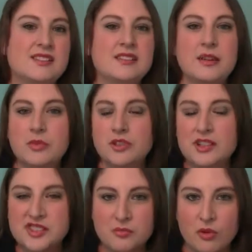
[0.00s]
and nibble
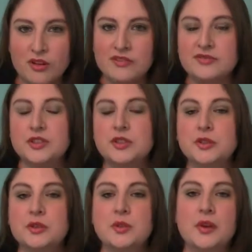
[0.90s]
on some more
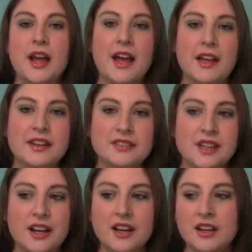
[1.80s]
food and
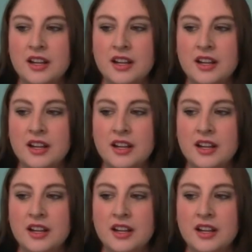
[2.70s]
uh,